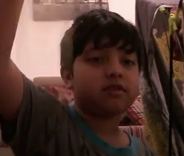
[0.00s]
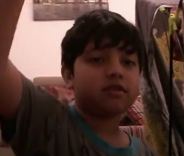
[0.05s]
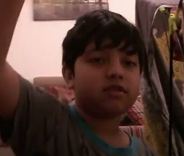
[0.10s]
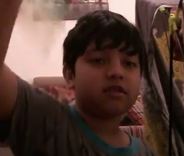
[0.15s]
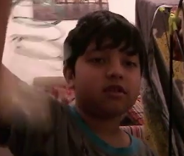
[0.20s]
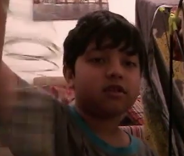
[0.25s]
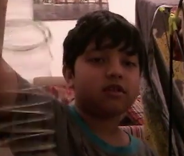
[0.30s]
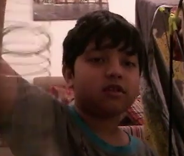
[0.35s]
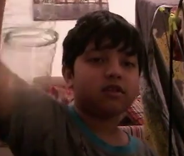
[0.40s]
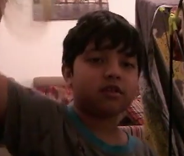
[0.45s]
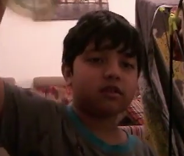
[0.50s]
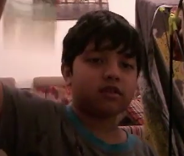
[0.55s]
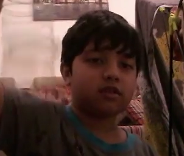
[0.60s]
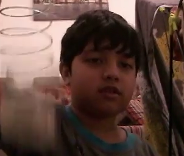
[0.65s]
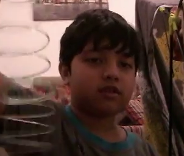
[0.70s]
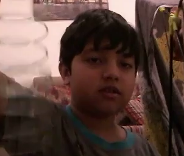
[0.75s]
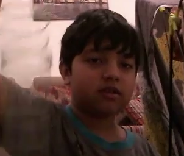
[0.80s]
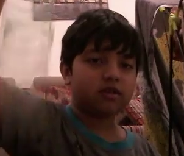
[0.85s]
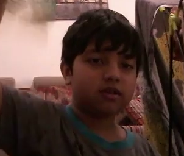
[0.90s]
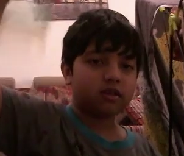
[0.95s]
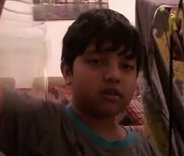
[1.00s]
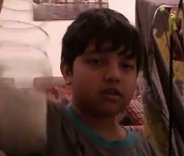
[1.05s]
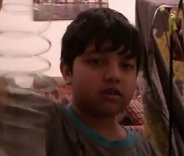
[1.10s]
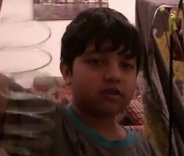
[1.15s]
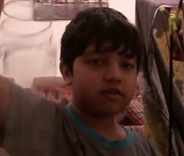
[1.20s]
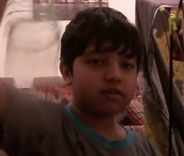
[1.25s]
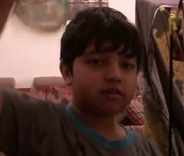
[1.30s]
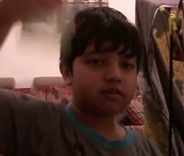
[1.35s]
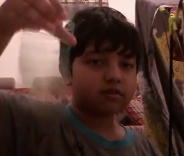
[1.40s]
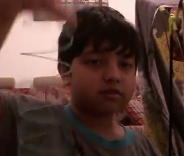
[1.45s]

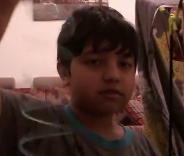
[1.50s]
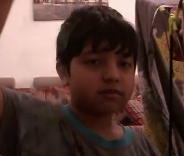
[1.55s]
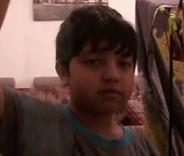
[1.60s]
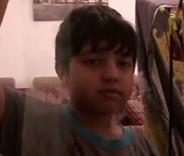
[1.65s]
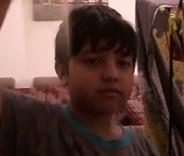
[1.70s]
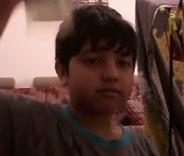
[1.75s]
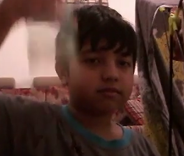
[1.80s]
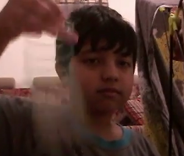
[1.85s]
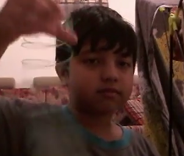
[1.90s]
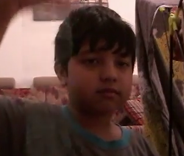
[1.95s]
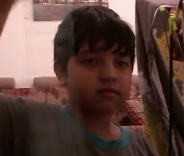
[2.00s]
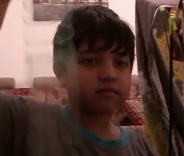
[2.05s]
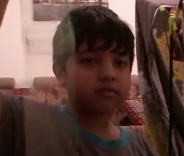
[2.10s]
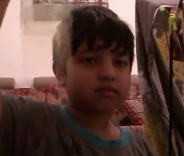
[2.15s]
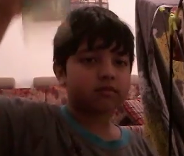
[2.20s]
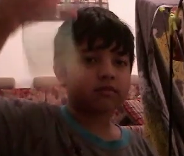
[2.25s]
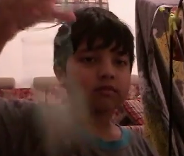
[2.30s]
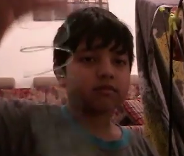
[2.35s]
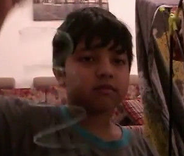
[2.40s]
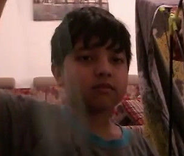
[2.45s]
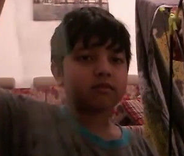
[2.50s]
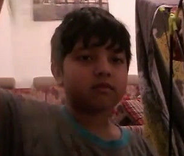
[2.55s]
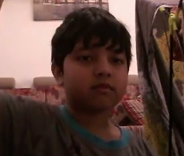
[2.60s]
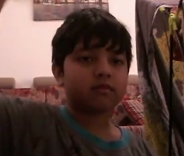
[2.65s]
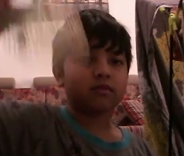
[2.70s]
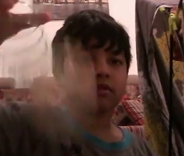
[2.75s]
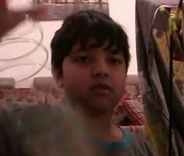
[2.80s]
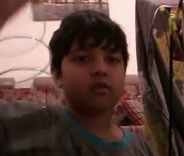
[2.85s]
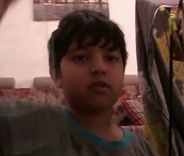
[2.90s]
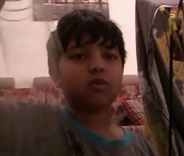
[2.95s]

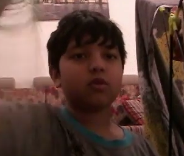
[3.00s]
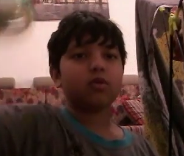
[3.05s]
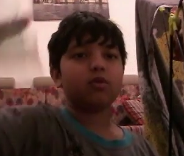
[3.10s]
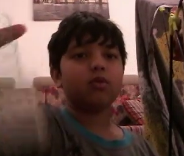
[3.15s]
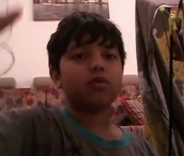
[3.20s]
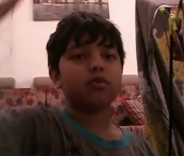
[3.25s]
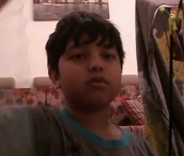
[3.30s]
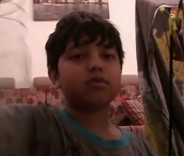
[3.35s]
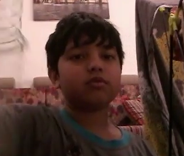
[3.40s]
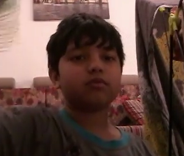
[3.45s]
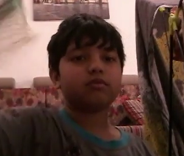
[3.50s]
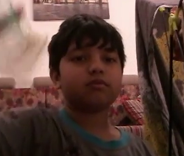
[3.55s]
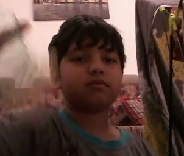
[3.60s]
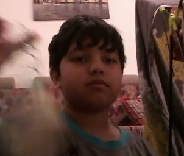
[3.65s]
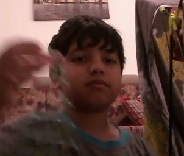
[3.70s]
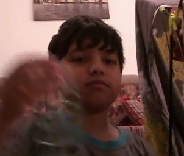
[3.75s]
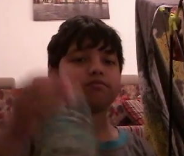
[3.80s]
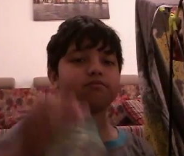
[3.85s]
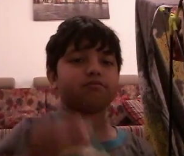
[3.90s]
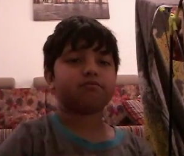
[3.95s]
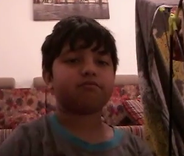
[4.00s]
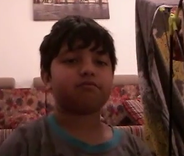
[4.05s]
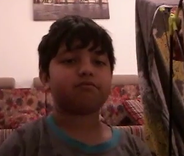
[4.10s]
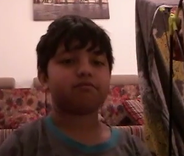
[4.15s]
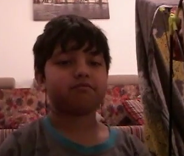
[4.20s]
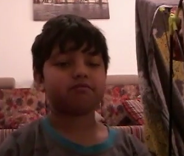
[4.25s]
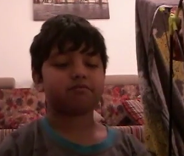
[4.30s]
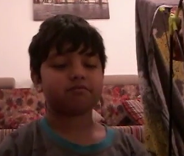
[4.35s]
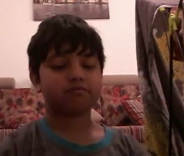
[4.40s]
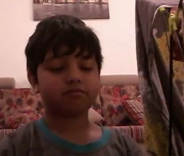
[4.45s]
Nothing is said.